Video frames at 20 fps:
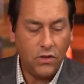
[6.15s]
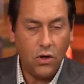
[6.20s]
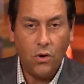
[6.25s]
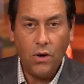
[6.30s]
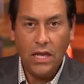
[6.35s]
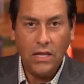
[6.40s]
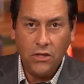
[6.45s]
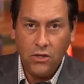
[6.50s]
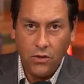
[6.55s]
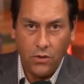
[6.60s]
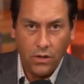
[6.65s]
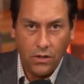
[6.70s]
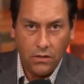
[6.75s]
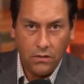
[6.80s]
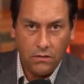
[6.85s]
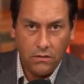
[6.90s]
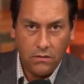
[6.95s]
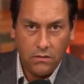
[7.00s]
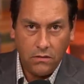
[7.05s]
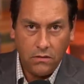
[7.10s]
Go ahead and do it.
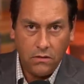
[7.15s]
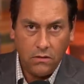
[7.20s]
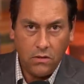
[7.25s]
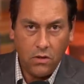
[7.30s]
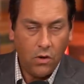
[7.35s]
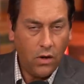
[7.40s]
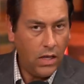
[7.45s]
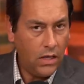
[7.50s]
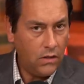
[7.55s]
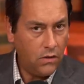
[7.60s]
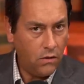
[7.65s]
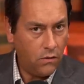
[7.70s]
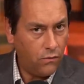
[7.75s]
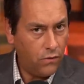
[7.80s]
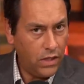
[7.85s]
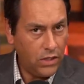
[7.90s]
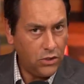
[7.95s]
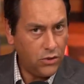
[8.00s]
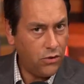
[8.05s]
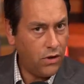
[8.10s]
Go ahead and do it.
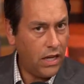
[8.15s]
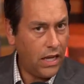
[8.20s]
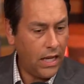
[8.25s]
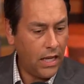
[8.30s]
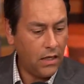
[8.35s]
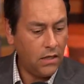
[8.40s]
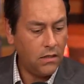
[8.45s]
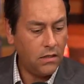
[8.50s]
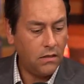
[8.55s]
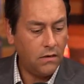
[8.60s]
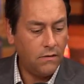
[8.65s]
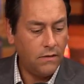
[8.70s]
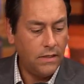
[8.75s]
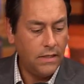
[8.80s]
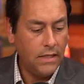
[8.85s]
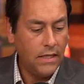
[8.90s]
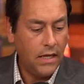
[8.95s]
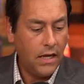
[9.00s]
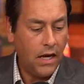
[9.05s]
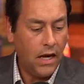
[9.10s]
Raise your hand.
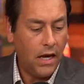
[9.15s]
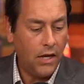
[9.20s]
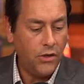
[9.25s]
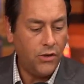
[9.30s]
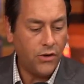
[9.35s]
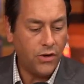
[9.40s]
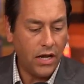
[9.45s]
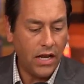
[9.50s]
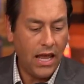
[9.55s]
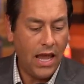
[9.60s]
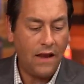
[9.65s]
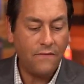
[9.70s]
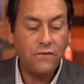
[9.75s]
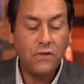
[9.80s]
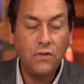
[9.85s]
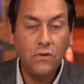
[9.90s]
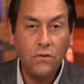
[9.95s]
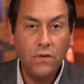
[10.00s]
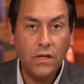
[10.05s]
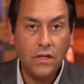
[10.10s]
Uh, you're going to have
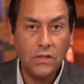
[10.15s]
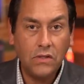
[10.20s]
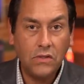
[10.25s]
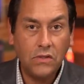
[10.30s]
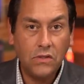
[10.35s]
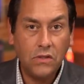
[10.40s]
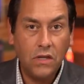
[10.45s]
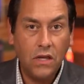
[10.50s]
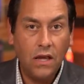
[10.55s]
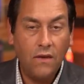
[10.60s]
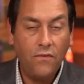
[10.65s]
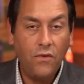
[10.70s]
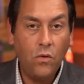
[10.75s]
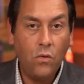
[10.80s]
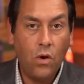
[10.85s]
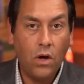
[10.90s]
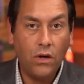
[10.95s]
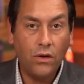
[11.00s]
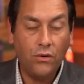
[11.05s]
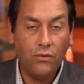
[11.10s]
to do this if you
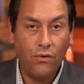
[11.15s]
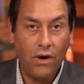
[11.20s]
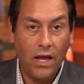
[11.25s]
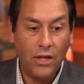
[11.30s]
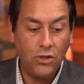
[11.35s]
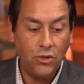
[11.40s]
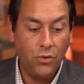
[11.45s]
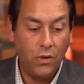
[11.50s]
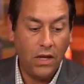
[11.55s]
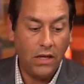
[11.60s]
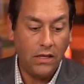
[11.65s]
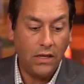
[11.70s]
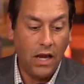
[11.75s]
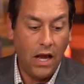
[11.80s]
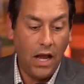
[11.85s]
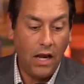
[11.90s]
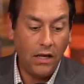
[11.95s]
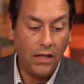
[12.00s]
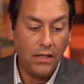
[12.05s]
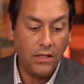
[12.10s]
want to graduate
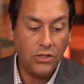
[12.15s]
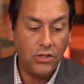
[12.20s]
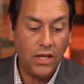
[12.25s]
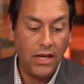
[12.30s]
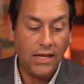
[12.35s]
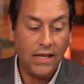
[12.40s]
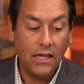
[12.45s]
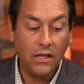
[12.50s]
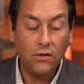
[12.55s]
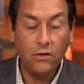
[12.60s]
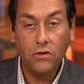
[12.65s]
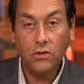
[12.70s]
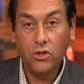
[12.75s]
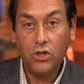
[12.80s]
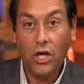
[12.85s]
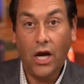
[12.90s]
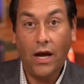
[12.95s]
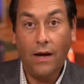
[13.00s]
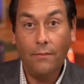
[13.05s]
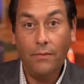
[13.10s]
college and get a good
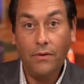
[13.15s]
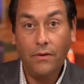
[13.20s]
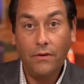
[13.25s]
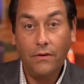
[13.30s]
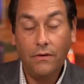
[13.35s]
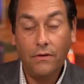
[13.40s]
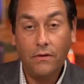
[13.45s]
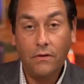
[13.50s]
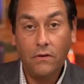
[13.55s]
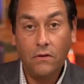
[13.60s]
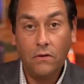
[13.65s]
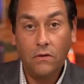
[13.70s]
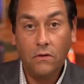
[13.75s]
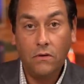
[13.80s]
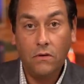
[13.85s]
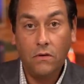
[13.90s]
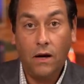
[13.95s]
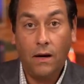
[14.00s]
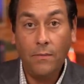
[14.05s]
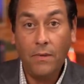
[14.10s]
job.
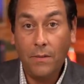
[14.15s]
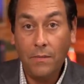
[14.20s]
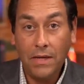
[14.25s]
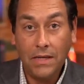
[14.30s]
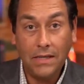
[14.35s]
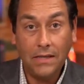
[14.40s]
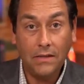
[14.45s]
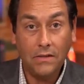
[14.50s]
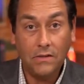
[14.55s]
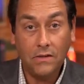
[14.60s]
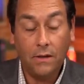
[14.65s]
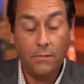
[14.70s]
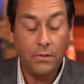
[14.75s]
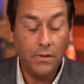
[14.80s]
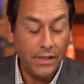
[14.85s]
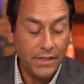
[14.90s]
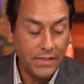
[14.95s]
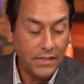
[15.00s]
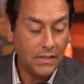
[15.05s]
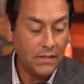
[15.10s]
I'm not making this up.
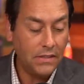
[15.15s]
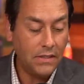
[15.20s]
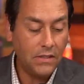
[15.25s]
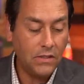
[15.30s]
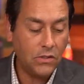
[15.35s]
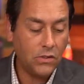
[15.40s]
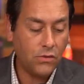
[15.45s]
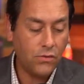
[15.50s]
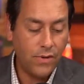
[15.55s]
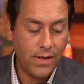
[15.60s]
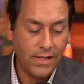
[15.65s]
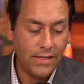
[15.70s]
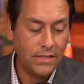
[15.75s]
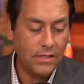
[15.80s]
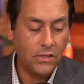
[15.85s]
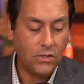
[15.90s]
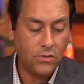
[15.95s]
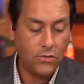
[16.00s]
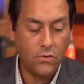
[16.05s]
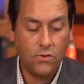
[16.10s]
Listen to this
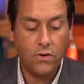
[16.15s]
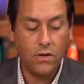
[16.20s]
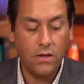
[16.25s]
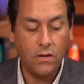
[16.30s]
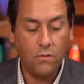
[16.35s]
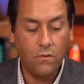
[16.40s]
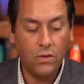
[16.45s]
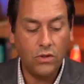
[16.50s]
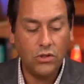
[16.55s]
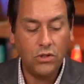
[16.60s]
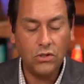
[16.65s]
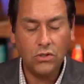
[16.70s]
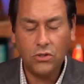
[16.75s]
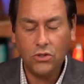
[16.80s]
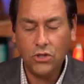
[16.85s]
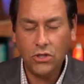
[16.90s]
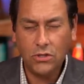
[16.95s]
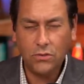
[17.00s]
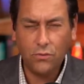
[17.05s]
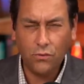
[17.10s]
crazy story, which is
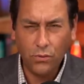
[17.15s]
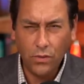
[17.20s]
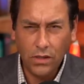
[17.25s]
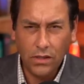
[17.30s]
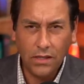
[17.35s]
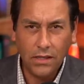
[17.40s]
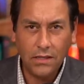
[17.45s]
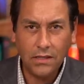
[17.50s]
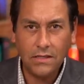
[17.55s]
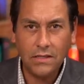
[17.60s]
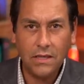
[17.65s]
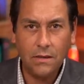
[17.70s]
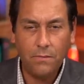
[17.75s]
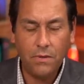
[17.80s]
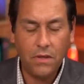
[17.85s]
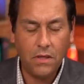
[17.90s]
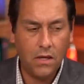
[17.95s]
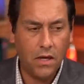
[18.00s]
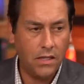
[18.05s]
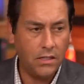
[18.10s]
just really the tip
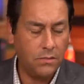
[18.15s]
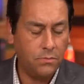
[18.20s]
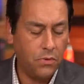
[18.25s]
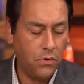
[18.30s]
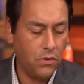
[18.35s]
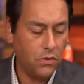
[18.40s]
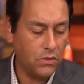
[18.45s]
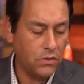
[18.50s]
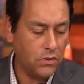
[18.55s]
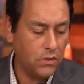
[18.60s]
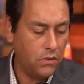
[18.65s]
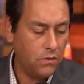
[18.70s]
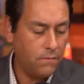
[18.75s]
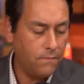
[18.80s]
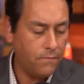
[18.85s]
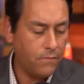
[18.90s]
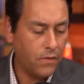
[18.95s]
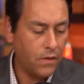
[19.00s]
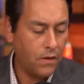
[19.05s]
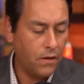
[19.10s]
of the iceberg.
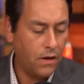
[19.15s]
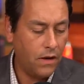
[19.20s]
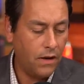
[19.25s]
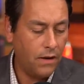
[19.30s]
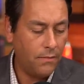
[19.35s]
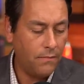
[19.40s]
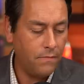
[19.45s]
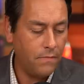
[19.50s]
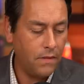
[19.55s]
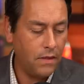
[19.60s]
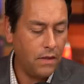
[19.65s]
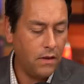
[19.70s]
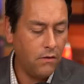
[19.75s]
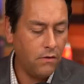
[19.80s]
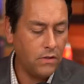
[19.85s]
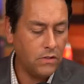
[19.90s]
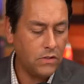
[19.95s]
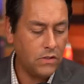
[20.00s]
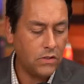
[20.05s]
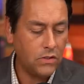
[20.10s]
So, um,
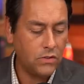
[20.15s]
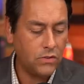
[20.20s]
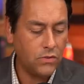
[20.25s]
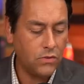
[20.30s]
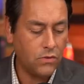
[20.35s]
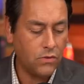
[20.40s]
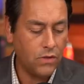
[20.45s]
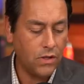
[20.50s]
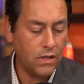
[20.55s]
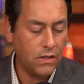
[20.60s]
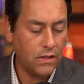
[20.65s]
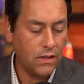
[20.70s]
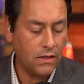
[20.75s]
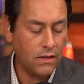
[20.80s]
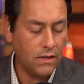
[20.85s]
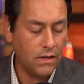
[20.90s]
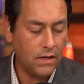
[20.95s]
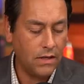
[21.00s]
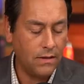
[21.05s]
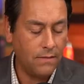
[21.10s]
here is the story
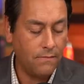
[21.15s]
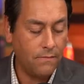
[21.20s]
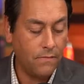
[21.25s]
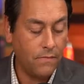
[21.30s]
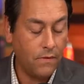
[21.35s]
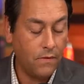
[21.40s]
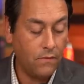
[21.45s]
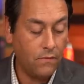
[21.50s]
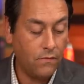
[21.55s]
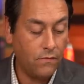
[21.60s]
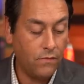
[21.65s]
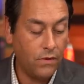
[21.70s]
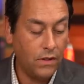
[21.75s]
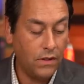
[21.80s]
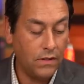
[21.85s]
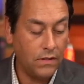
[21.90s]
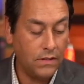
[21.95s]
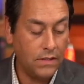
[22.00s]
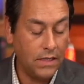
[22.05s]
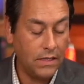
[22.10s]
that um,
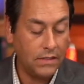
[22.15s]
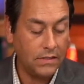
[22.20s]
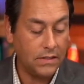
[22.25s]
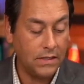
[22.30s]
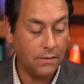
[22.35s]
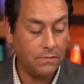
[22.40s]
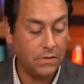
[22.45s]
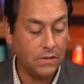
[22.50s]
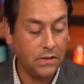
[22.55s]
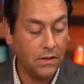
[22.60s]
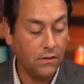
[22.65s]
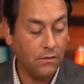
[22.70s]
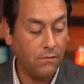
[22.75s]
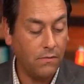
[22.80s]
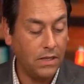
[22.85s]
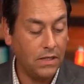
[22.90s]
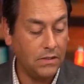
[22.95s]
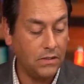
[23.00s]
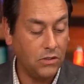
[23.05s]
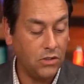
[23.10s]
really the Daily Skeptic did an
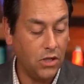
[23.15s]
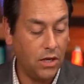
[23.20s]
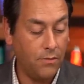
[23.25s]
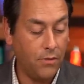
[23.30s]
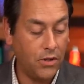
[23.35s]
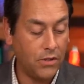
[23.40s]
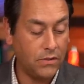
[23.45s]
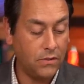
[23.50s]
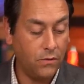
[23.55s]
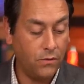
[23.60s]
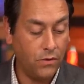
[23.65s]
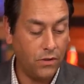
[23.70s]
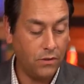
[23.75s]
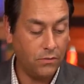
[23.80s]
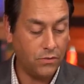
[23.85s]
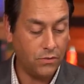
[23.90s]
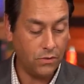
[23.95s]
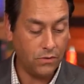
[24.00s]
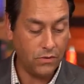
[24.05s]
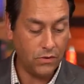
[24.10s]
amazing job. Austin
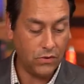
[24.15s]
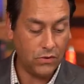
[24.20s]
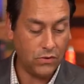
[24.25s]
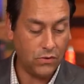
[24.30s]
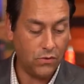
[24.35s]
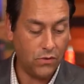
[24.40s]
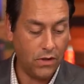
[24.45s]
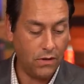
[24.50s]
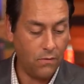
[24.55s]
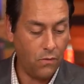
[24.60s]
Williams wrote this story.